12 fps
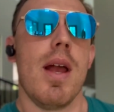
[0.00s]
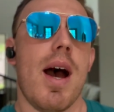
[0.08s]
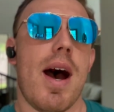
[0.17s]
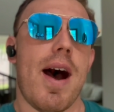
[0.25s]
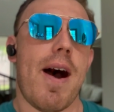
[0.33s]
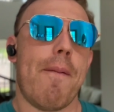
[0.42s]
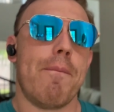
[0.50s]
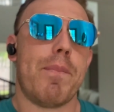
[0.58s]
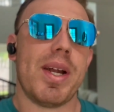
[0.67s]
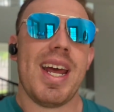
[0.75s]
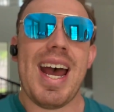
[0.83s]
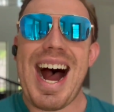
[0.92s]

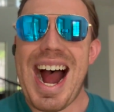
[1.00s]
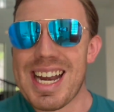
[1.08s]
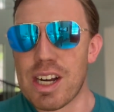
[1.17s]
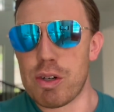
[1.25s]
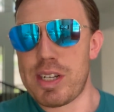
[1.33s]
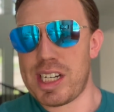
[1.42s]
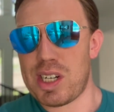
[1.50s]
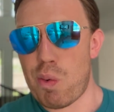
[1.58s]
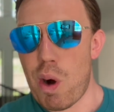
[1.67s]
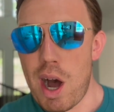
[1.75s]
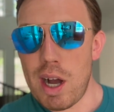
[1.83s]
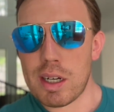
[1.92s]
But I need to go take a
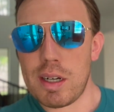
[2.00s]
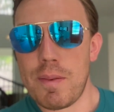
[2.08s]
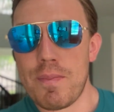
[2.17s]
walk,